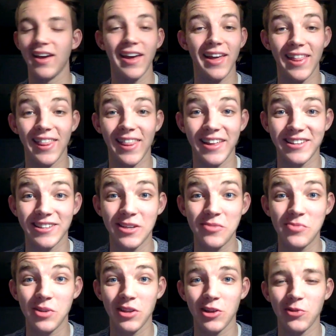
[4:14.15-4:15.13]
And that's
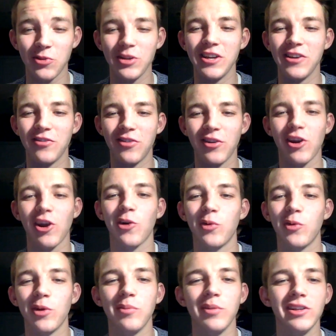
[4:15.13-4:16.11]
something that we need to figure
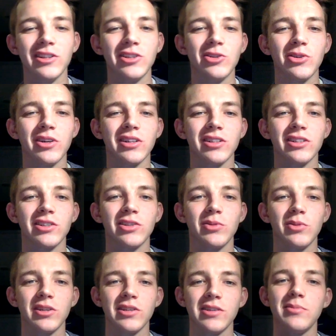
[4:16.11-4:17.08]
out what it means to us.
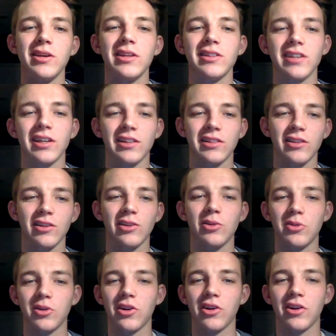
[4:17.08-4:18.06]
What does it mean that the
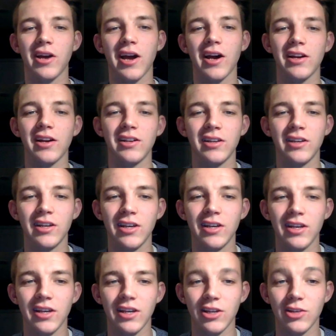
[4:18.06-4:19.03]
Lord our God
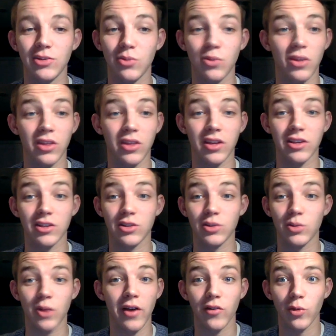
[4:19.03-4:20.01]
is with us
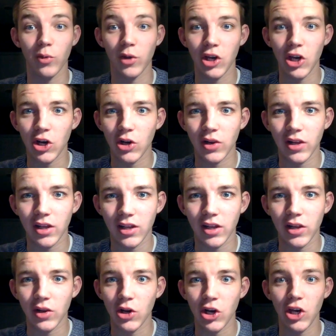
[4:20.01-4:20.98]
wherever we go?
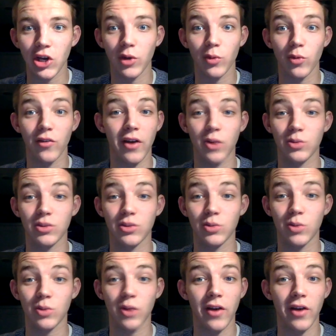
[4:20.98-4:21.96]
Like, like
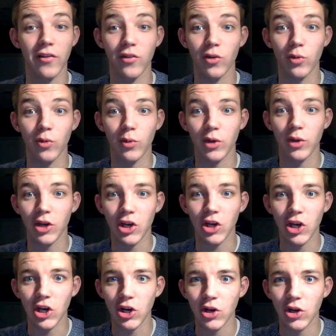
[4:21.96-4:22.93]
right.
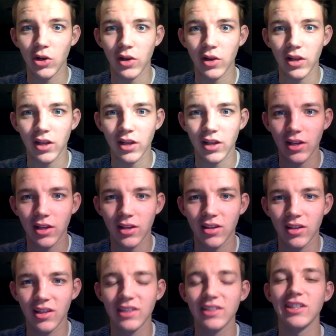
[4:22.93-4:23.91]
It
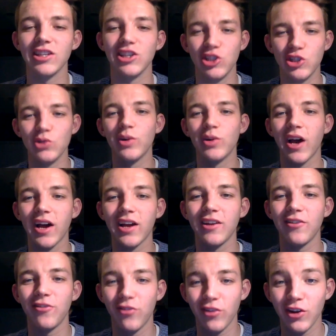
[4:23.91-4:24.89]
says, Do
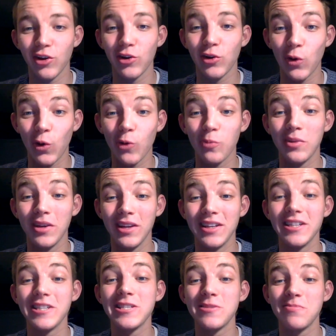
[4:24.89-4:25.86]
not fear nor be
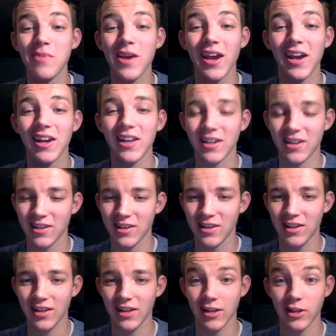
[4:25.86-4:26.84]
dismayed.
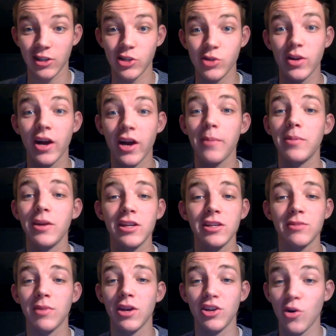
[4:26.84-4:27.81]
Like, do not be
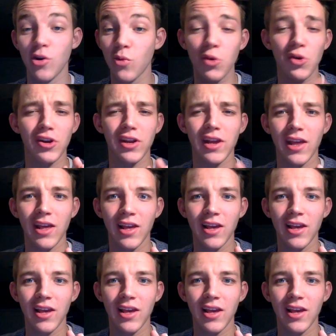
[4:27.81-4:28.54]
dismayed. Don't worry.